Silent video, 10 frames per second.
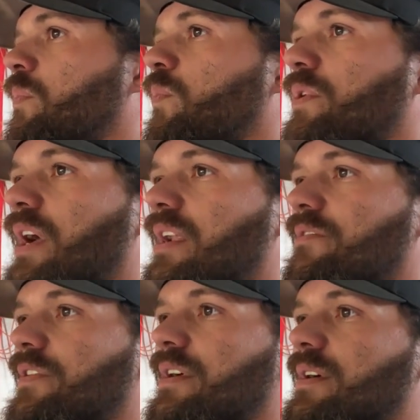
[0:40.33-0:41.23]
we kind
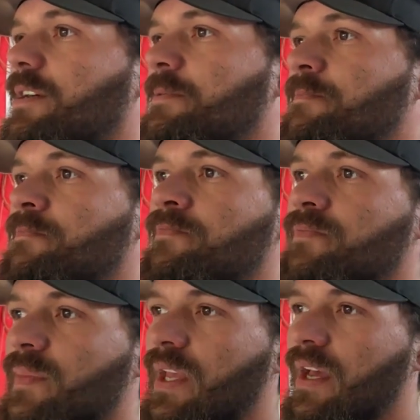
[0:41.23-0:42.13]
of
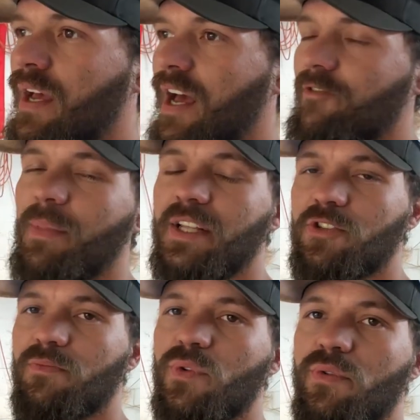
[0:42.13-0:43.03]
have made
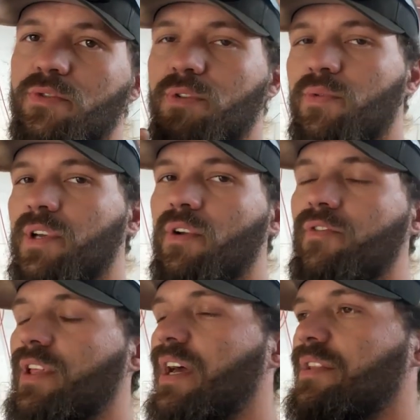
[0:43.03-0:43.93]
some rules, which we'll get
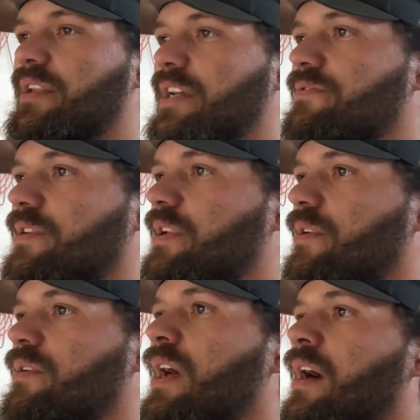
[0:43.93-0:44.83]
over that in the next
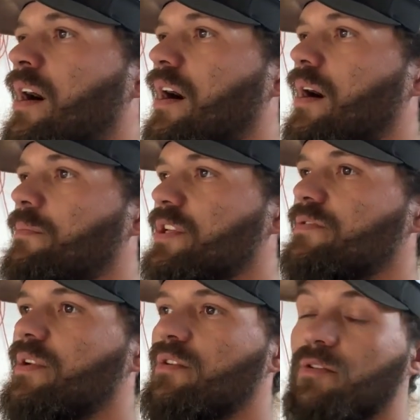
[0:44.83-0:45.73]
video. This
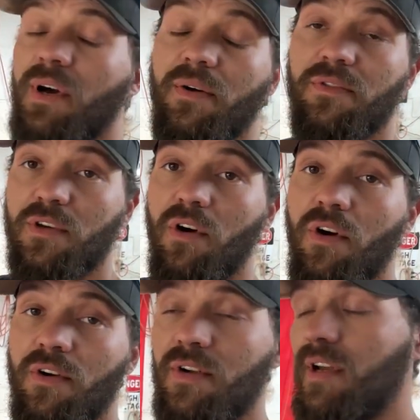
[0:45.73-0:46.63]
video is about the
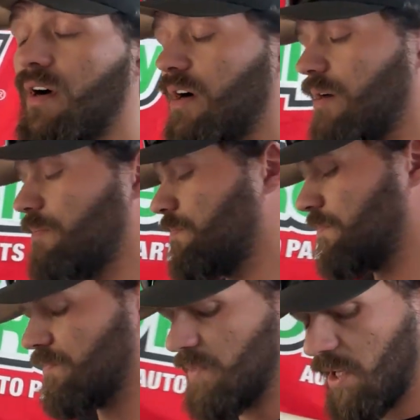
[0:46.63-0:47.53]
car.
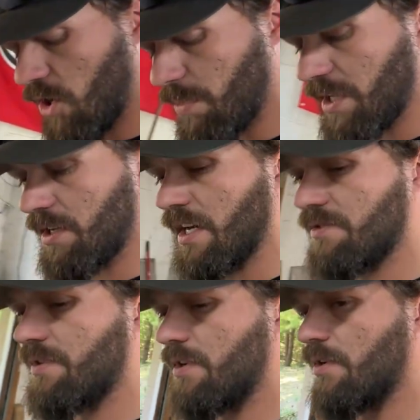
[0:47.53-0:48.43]
He'll be in the next
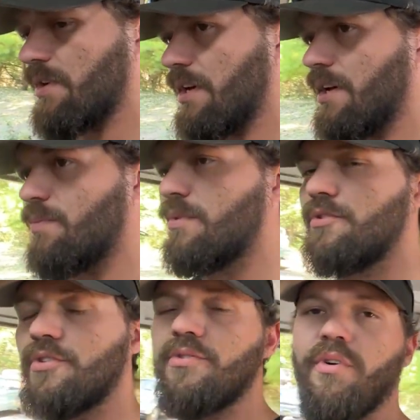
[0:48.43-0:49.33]
video, and we'll
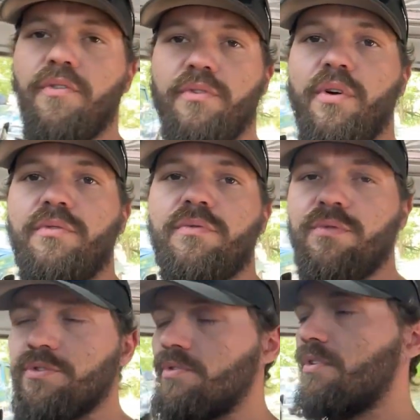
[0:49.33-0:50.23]
just go over all the
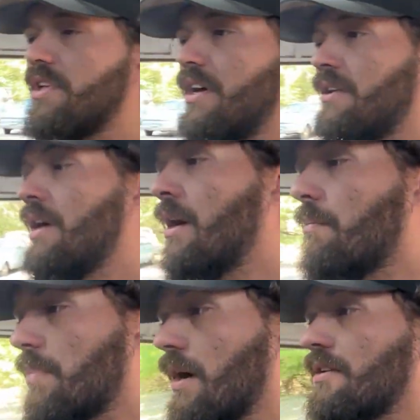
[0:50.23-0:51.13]
rules and all that.
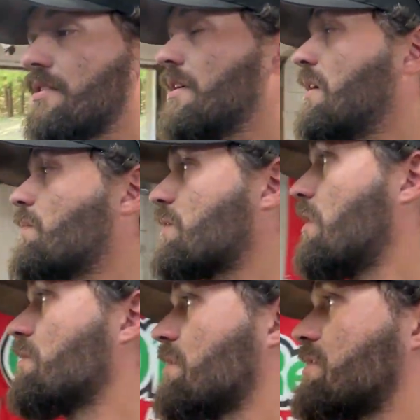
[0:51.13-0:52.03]
But
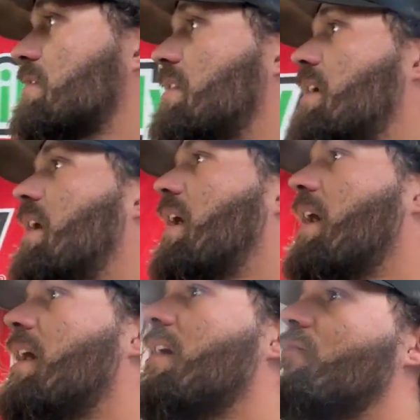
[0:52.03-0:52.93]
regardless,
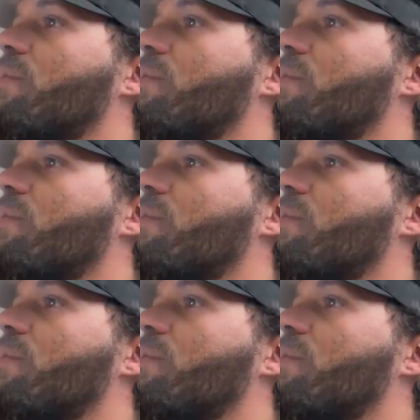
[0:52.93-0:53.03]
I have